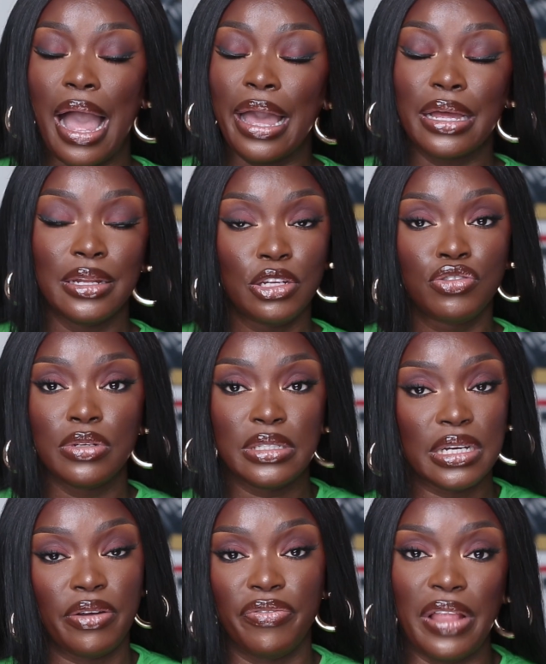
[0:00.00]
I can literally
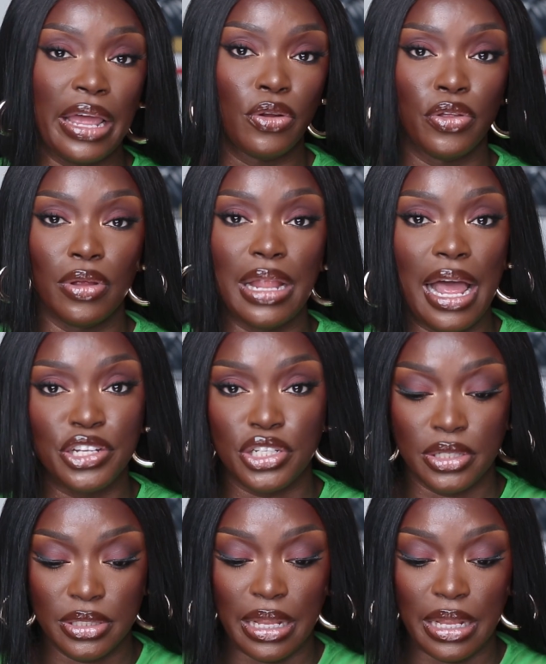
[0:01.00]
take a flight on your lashes.